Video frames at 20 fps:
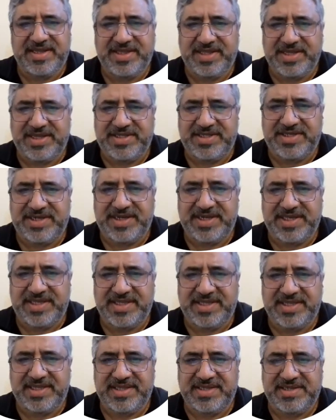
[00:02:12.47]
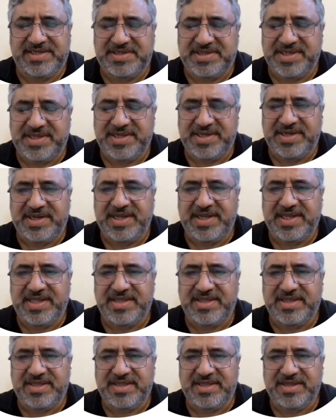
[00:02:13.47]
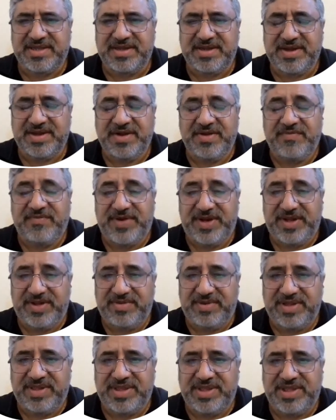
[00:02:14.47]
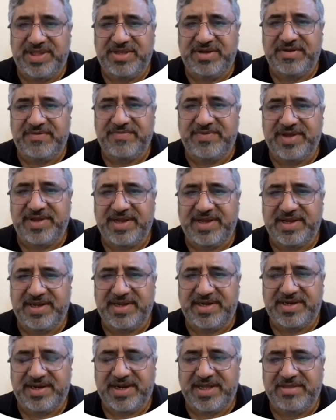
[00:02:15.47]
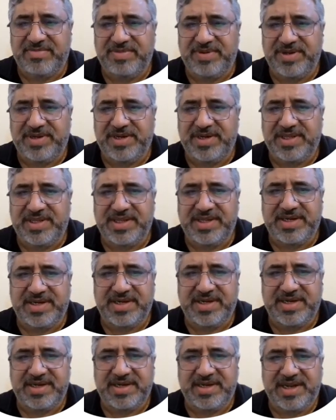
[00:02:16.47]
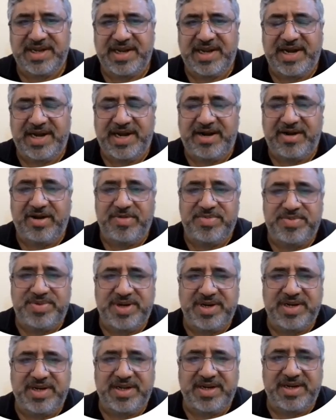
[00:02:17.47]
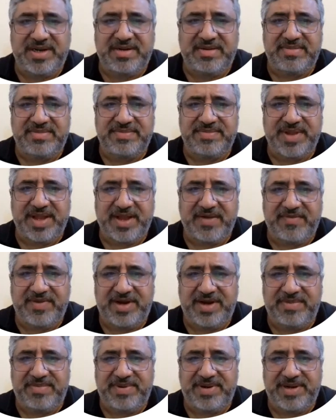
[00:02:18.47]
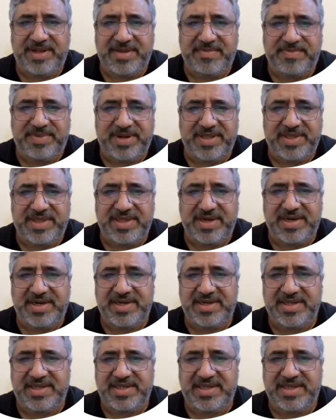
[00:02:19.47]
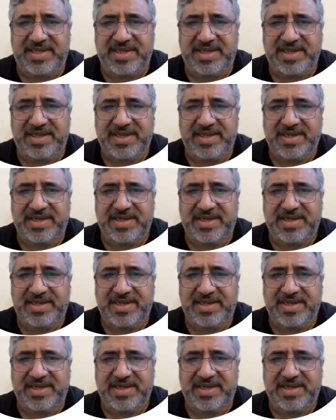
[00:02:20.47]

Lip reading: such as distance, frequency of the transmitted signal, and obstacle available present in the